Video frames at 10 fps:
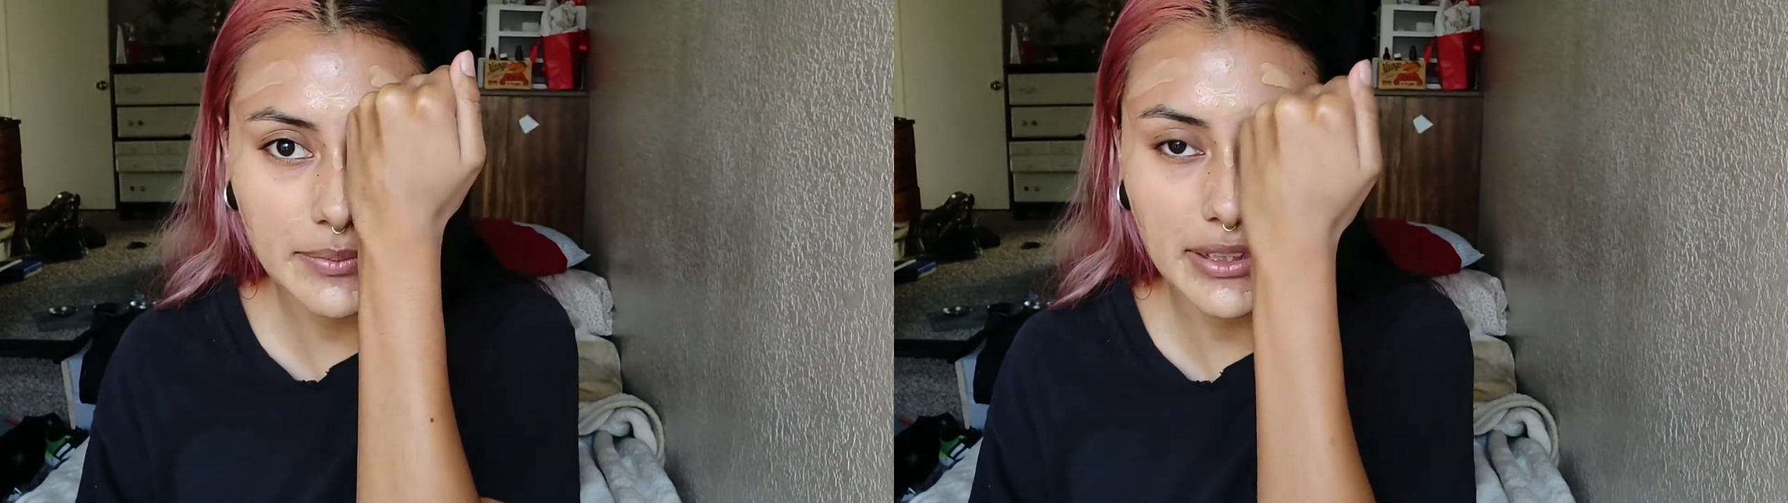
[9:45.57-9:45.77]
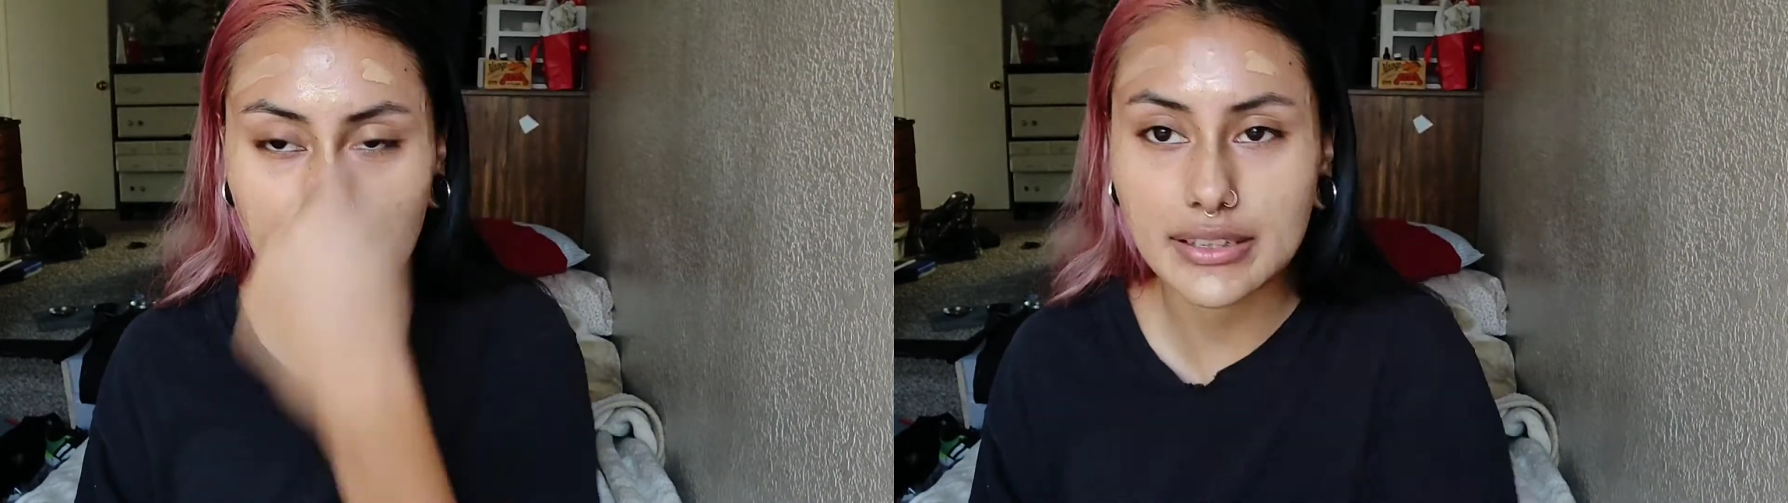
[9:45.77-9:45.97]

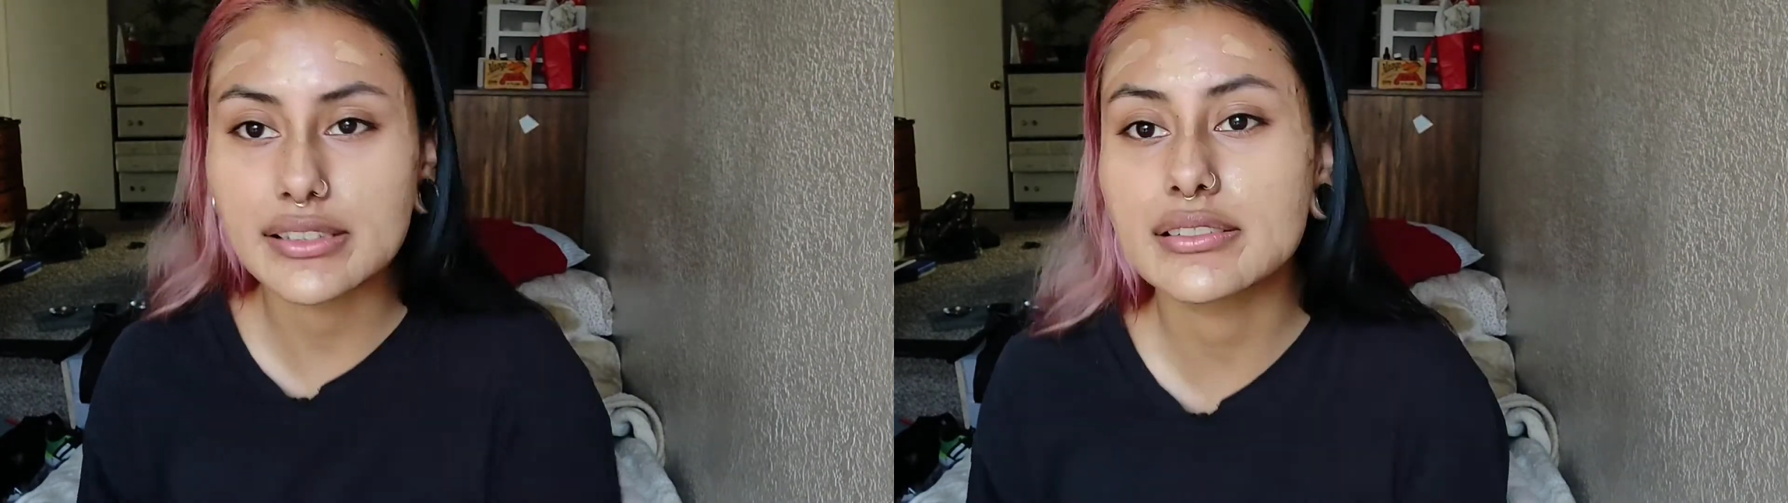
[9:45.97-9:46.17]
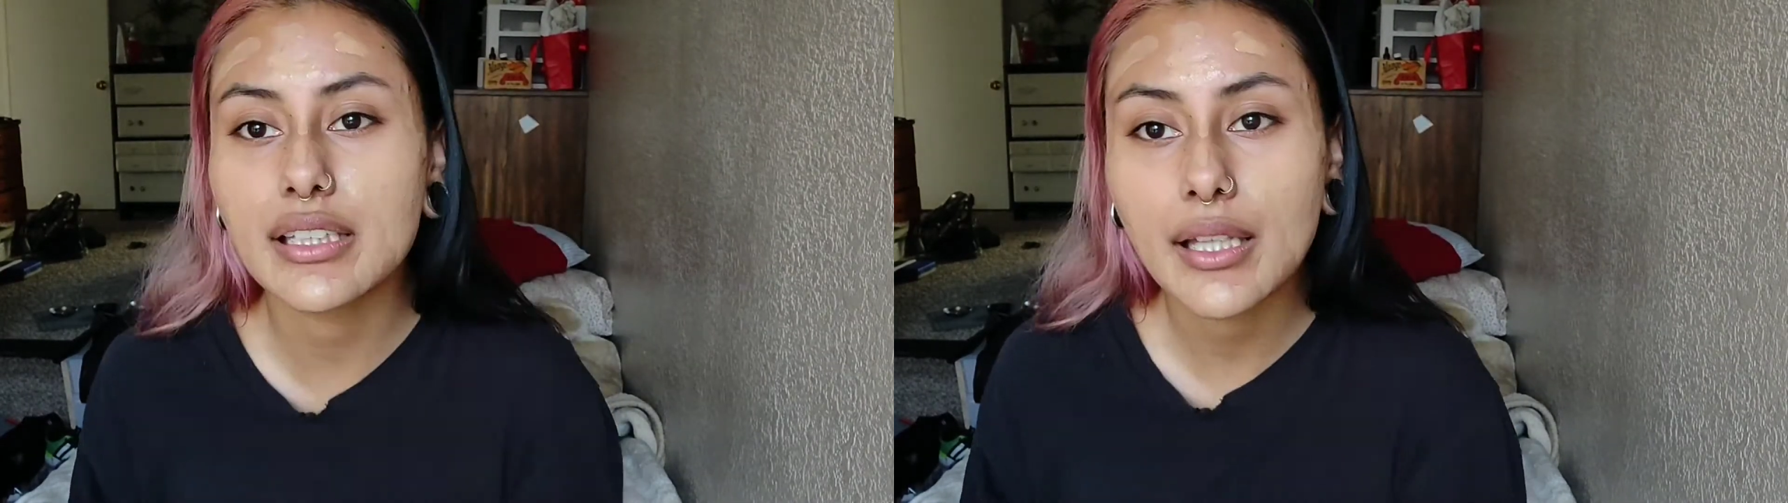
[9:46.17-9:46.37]

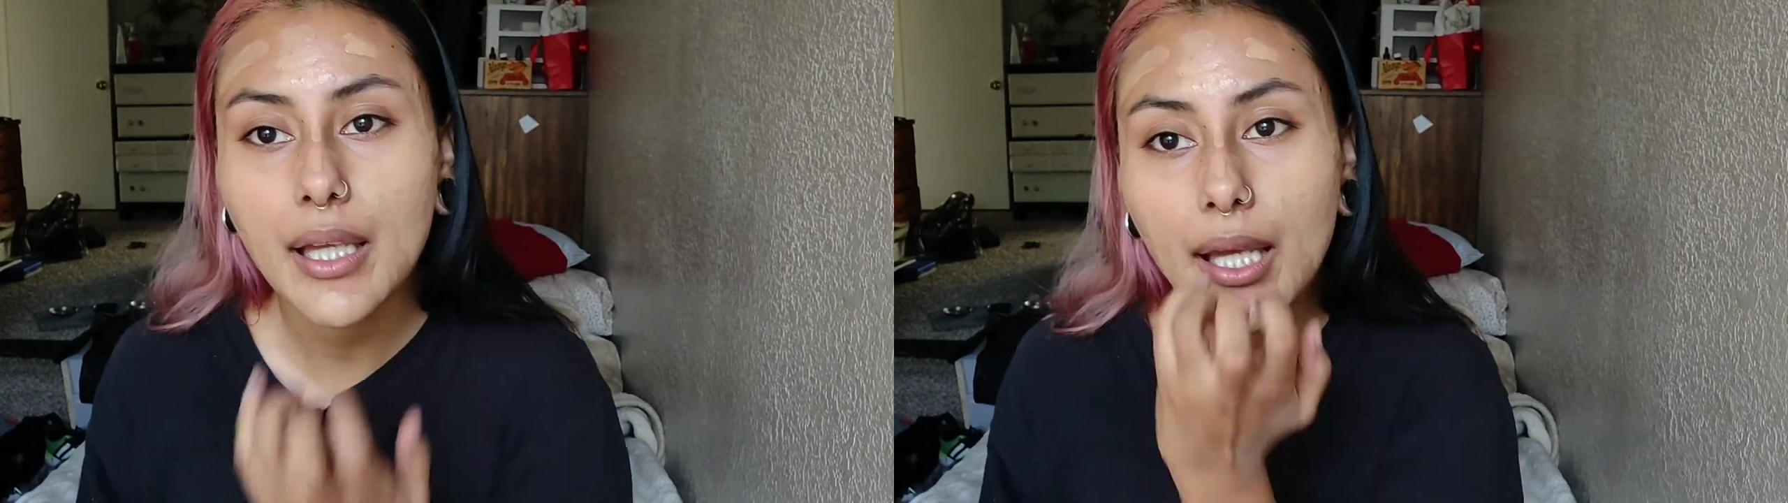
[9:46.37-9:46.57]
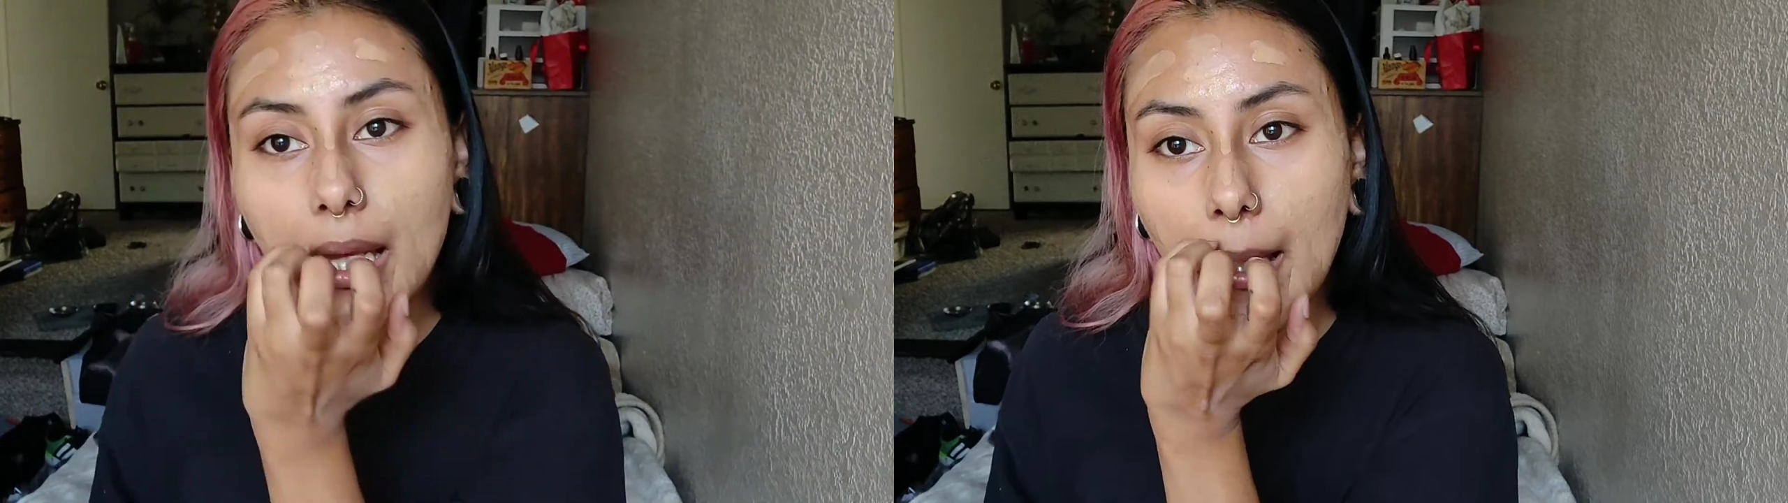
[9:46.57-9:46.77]
because
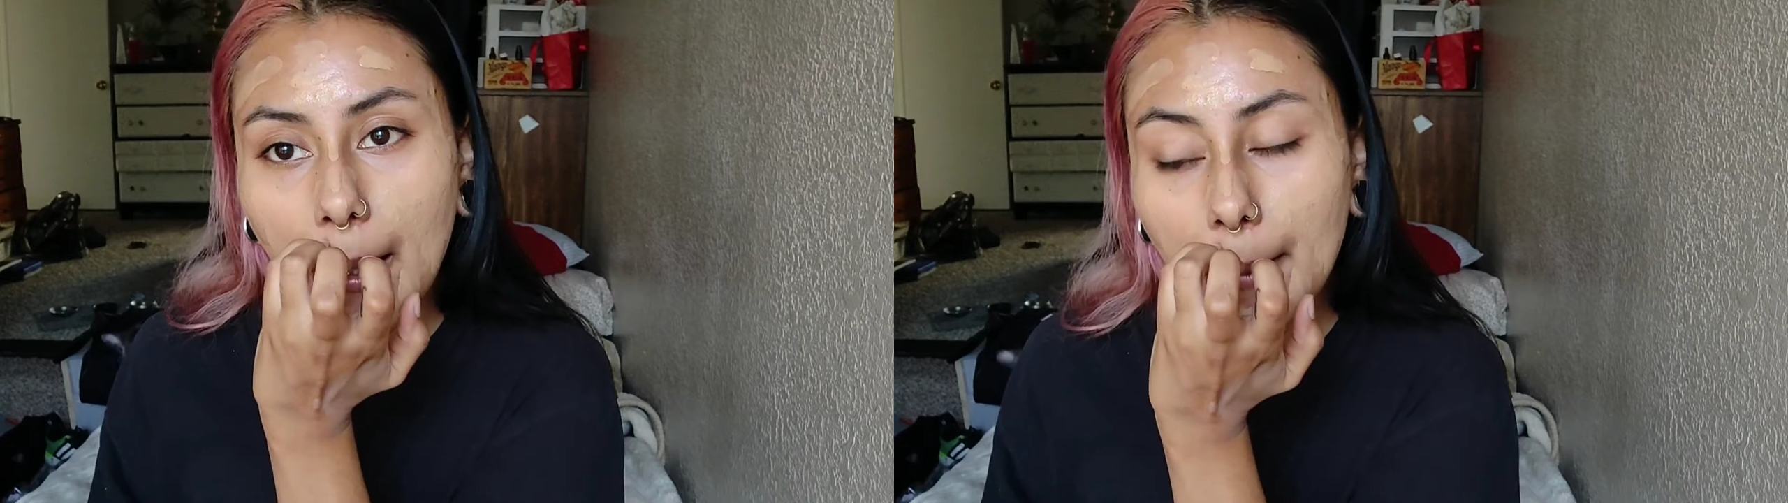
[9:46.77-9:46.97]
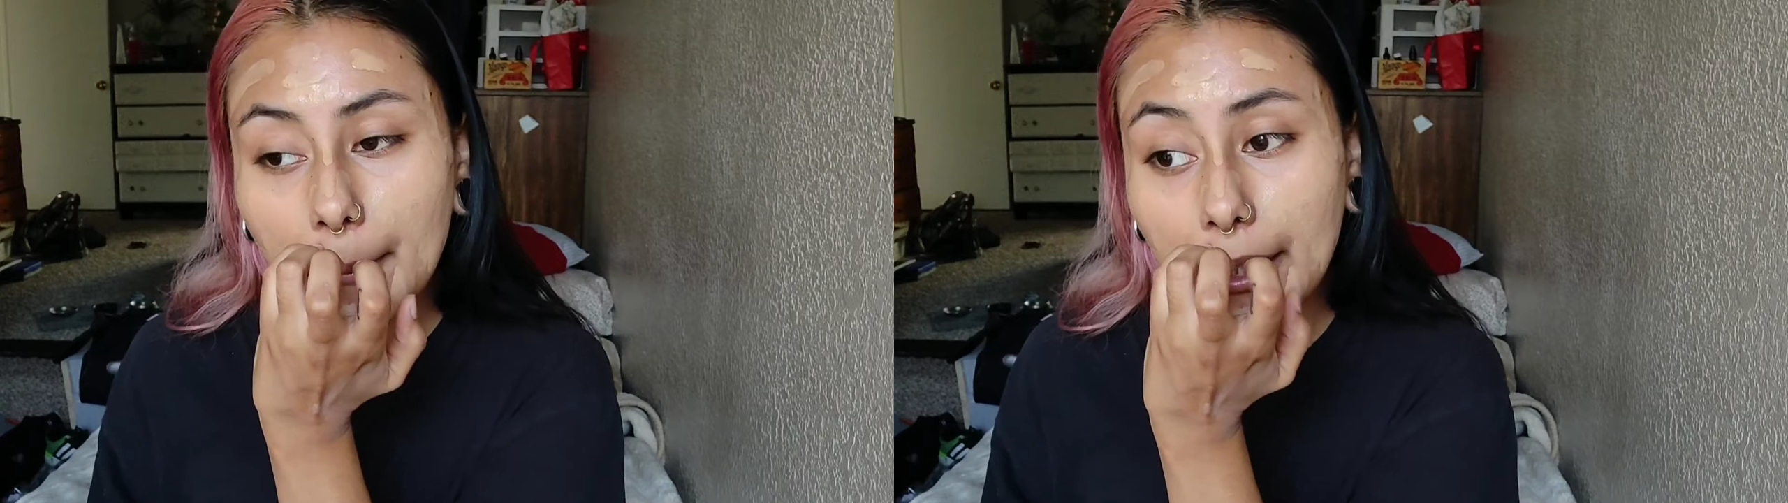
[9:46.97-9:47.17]

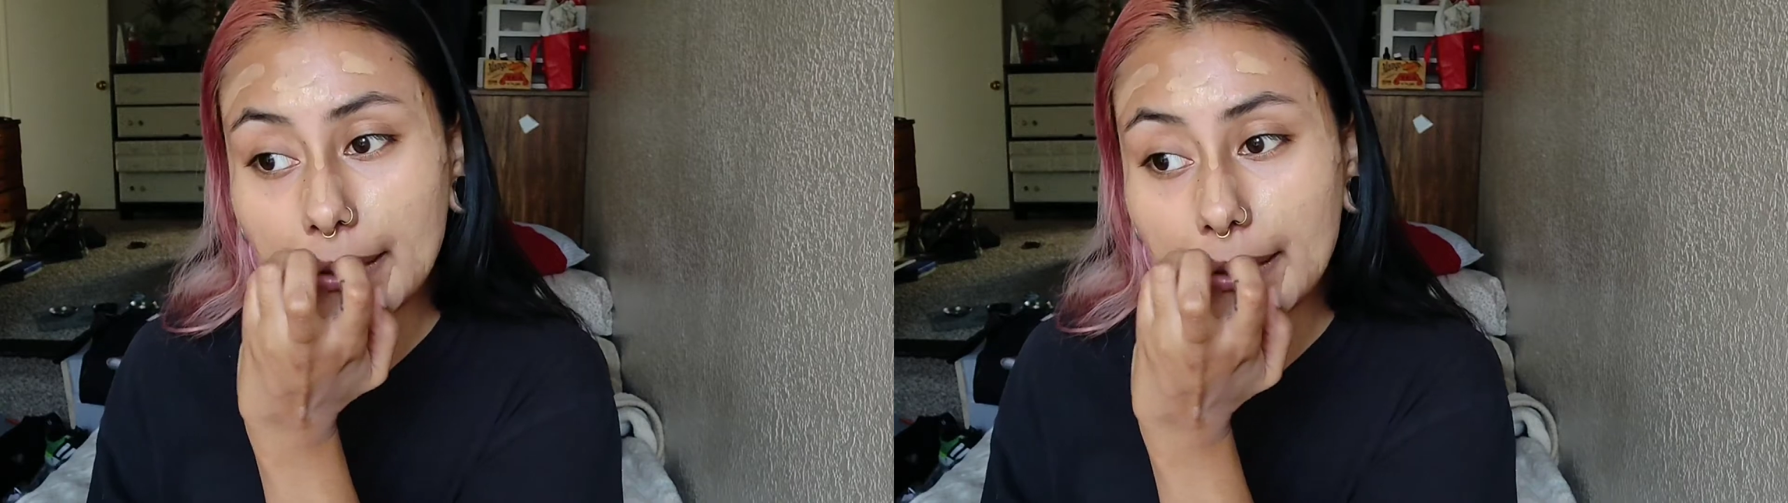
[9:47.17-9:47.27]
my